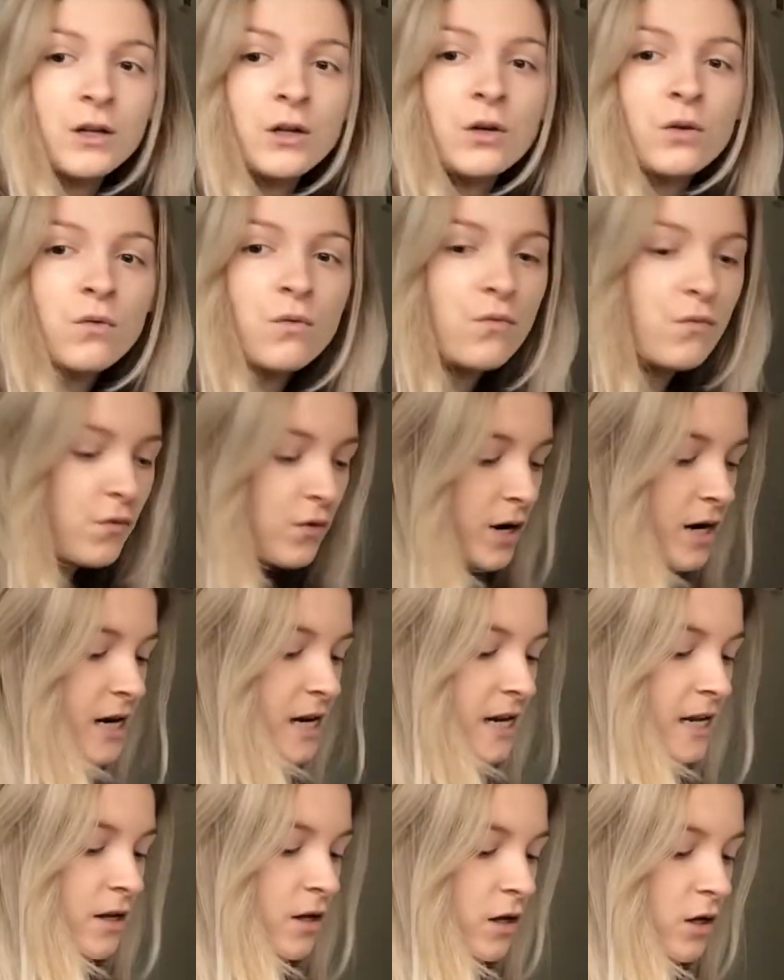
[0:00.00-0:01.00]

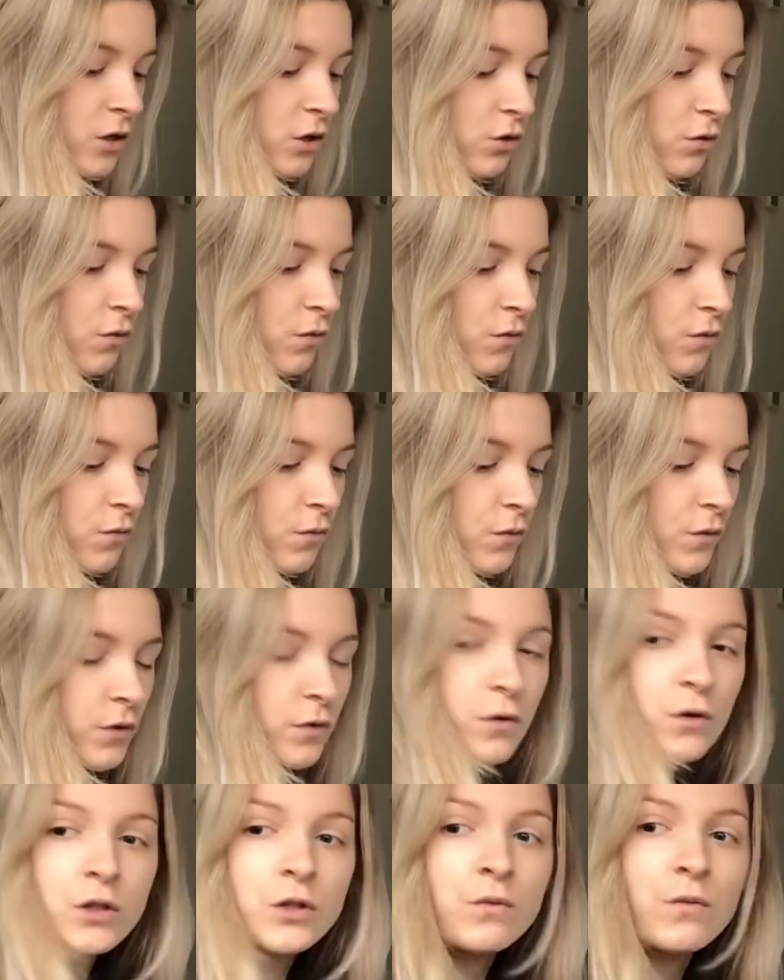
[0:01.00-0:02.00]
really, you've
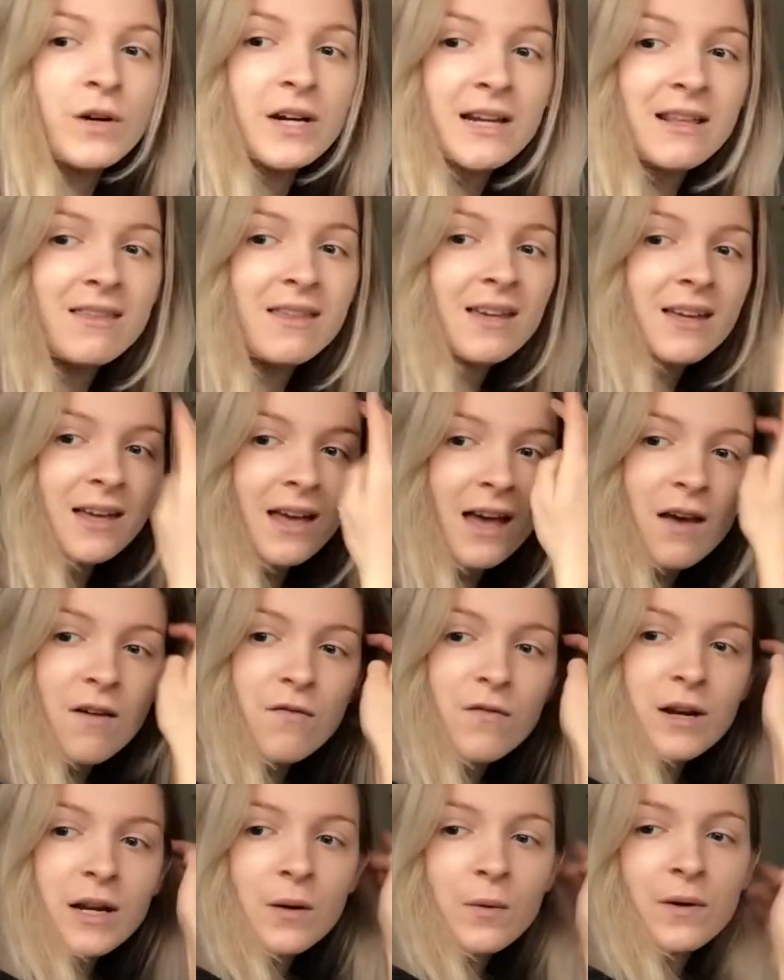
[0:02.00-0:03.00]
got to really think
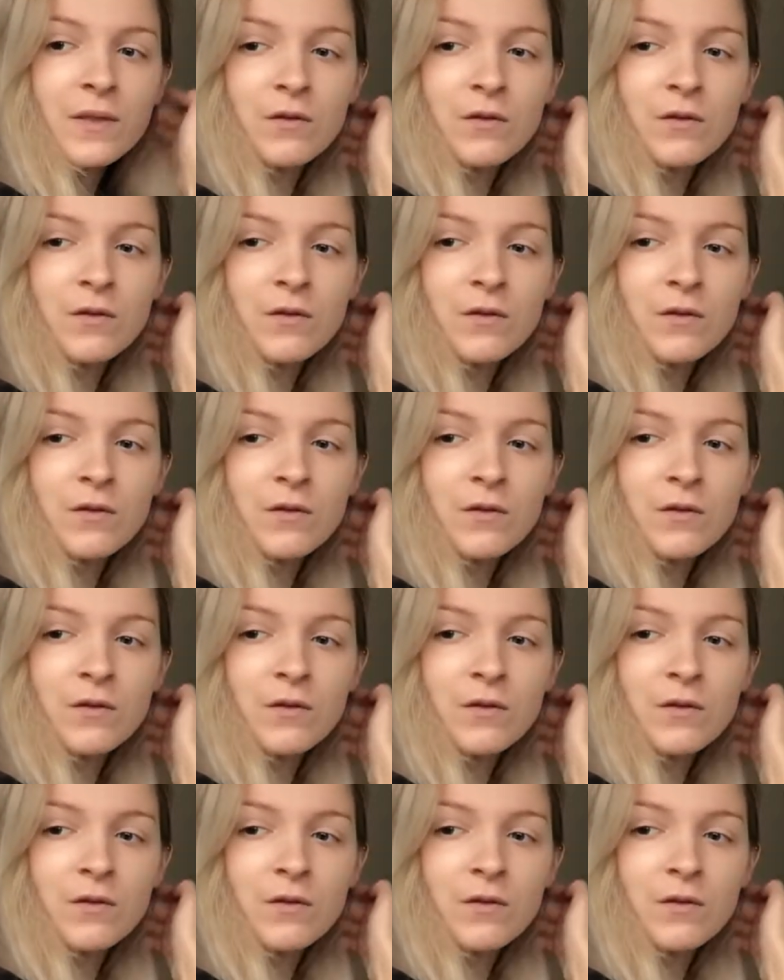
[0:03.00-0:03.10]
carefully when the